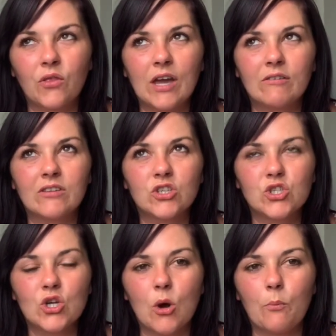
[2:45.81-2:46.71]
there is a
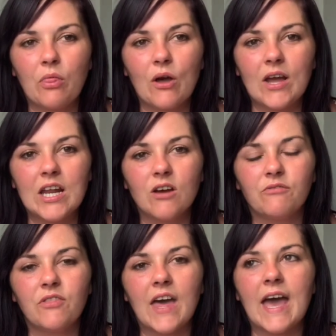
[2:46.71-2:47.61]
shop that I
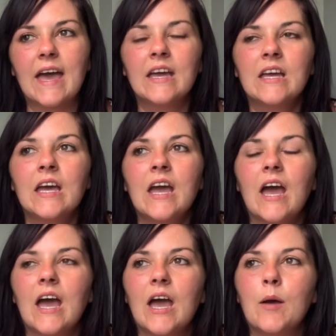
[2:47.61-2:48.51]
love there,
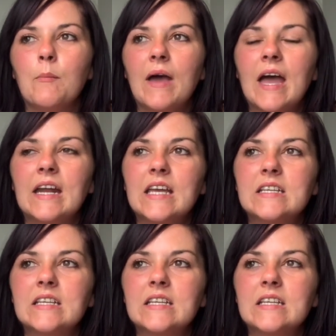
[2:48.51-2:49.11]
and